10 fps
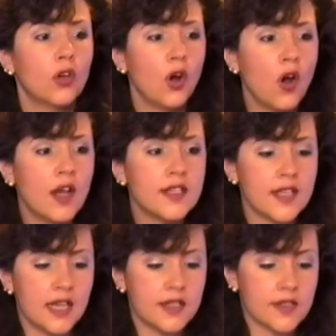
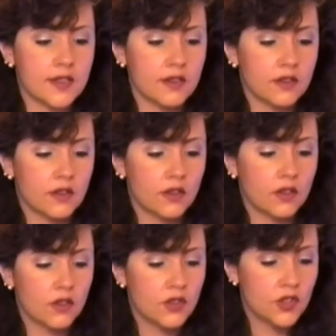cause us
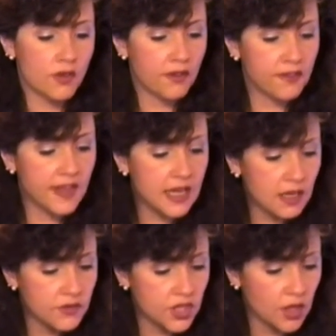to think
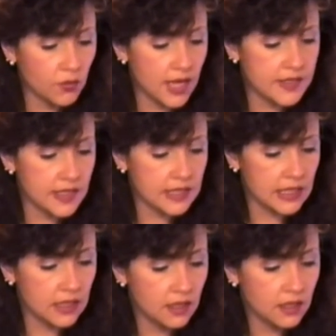of
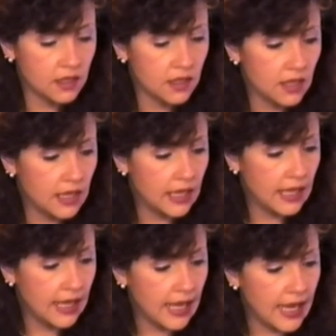generosity
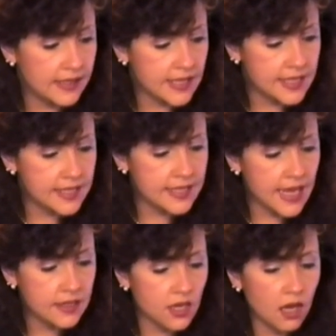as a
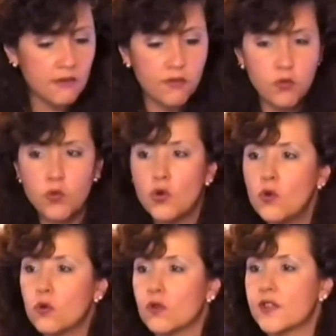set of
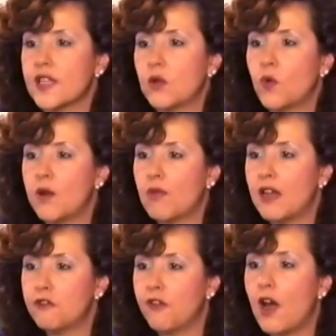rules that one
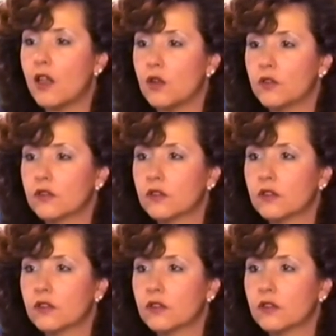might follow.